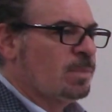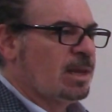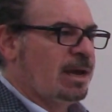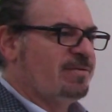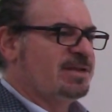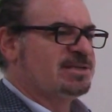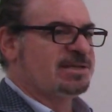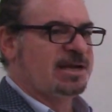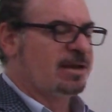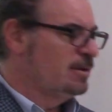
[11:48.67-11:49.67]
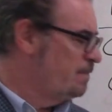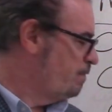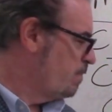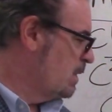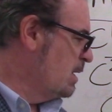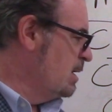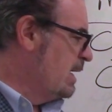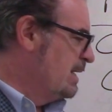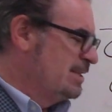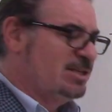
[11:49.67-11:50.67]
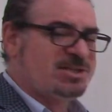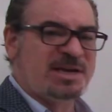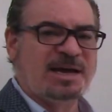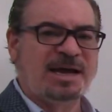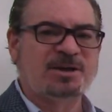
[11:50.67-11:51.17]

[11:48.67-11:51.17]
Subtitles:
Everything's $1. And let's say I